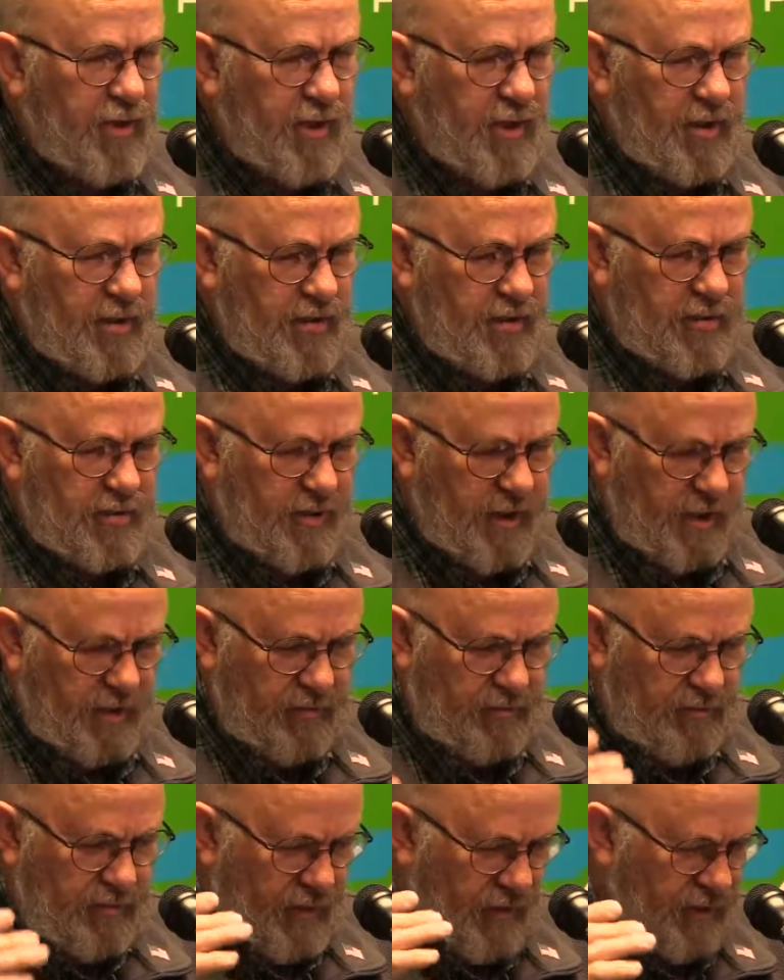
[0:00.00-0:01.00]

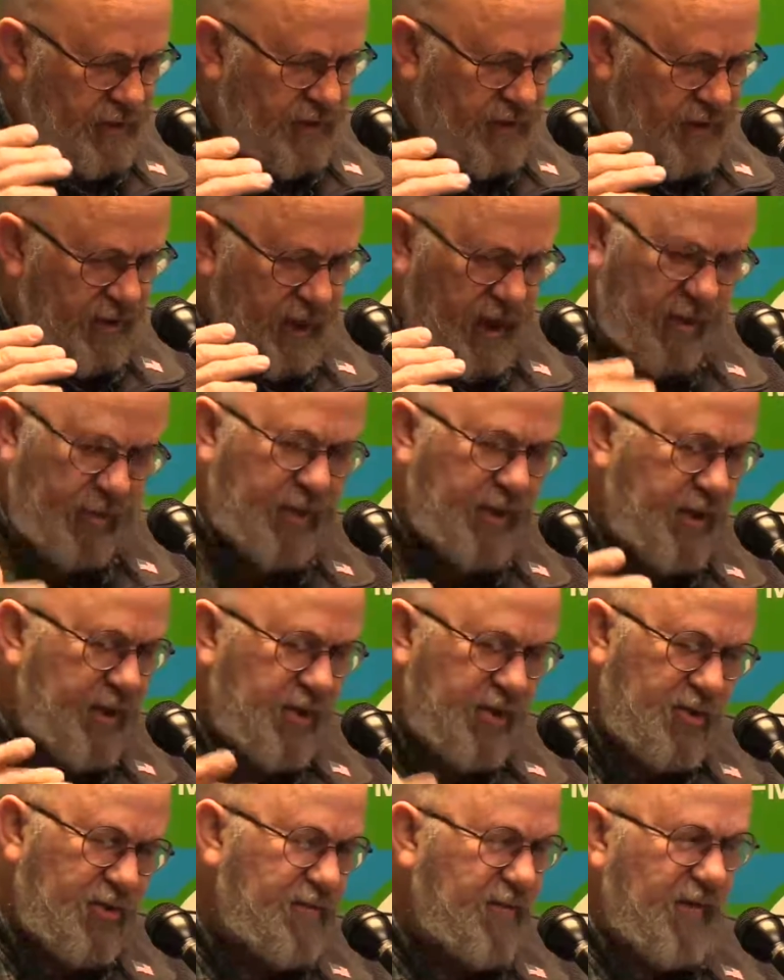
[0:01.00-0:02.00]
I said, how many
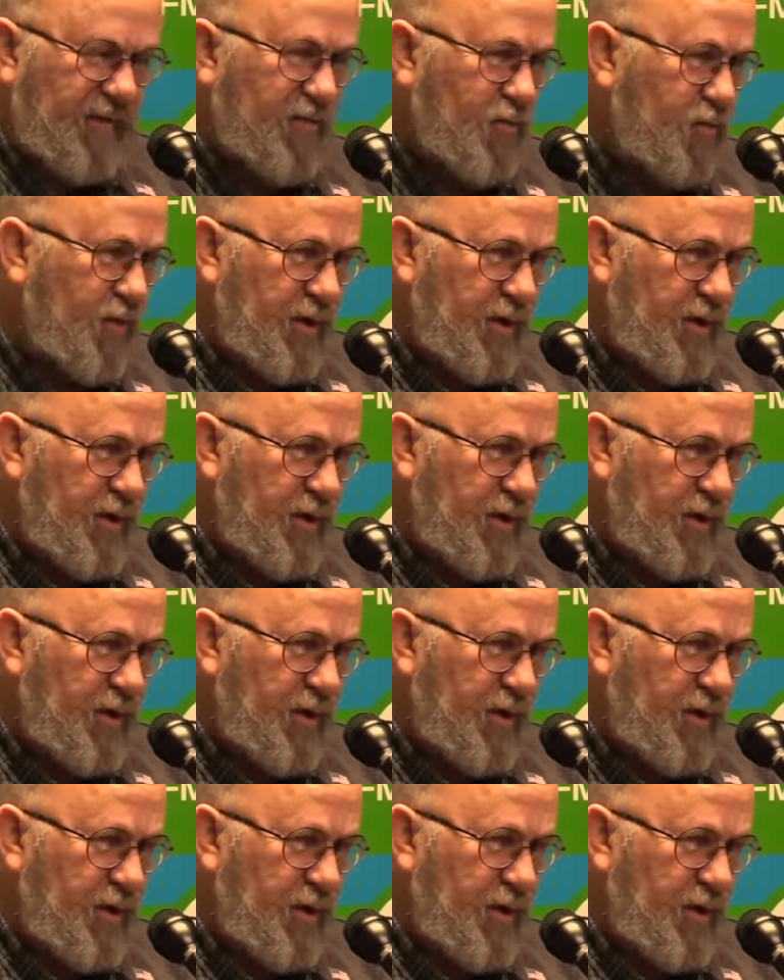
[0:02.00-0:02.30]
here have ever